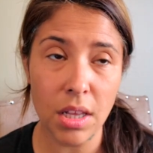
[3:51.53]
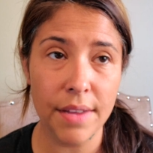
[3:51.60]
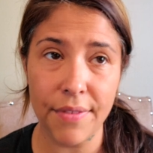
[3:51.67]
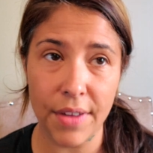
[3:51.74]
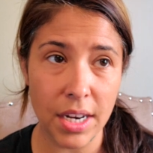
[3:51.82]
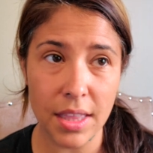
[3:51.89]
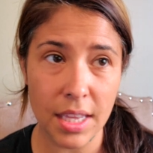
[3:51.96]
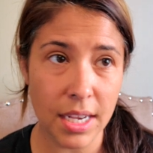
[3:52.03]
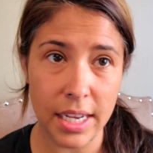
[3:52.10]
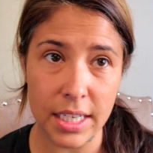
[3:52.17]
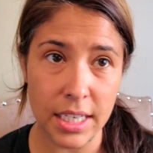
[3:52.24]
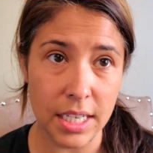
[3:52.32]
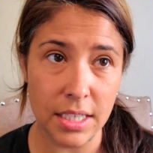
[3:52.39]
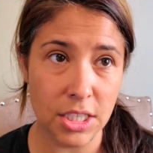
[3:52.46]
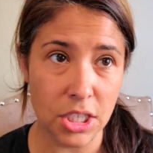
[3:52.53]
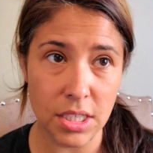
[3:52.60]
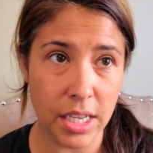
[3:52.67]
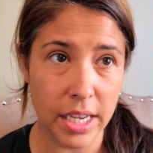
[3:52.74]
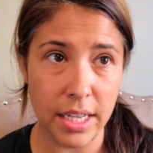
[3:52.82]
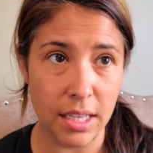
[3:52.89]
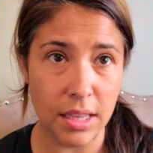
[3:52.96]
If anything, I get just
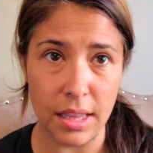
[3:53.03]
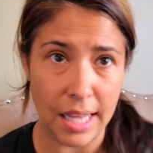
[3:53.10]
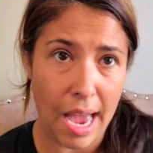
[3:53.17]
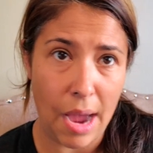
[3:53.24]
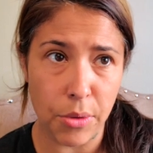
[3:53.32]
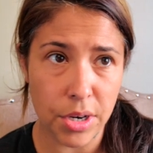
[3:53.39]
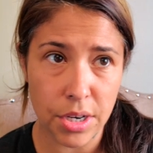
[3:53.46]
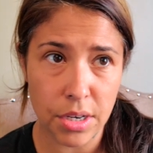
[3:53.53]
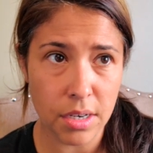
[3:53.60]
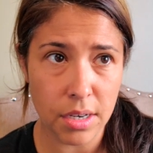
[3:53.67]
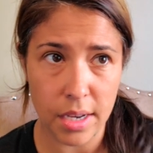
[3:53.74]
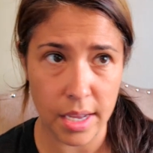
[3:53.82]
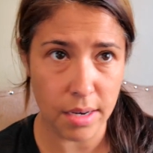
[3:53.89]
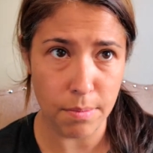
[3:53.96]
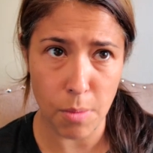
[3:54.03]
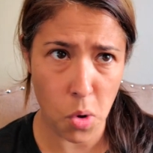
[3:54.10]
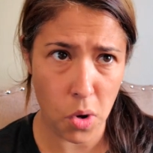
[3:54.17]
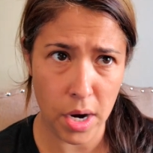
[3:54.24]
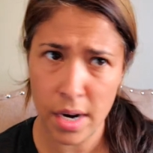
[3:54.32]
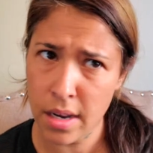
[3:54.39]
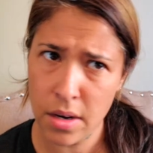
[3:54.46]
like louder and
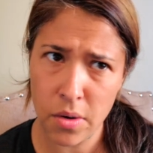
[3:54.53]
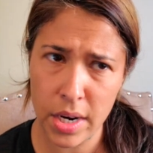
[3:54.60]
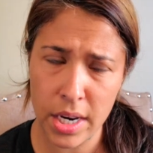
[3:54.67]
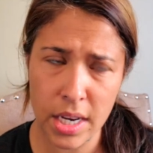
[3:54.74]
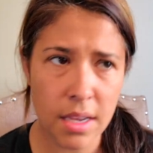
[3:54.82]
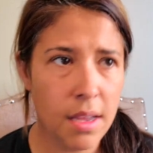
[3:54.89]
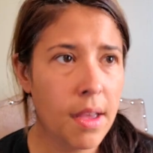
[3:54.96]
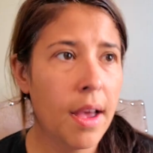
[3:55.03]
more annoying.